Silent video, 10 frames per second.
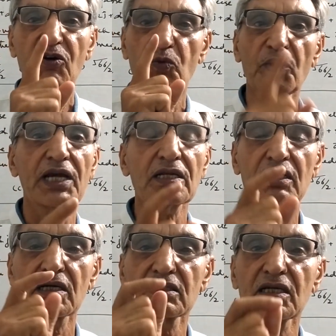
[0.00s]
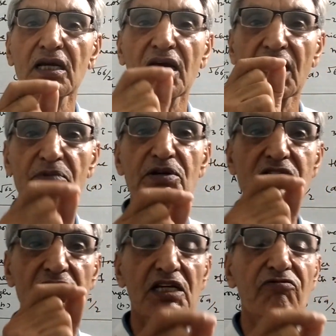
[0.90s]
when the
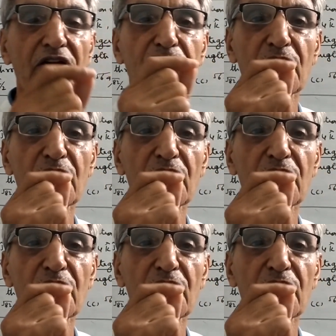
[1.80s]
ABC will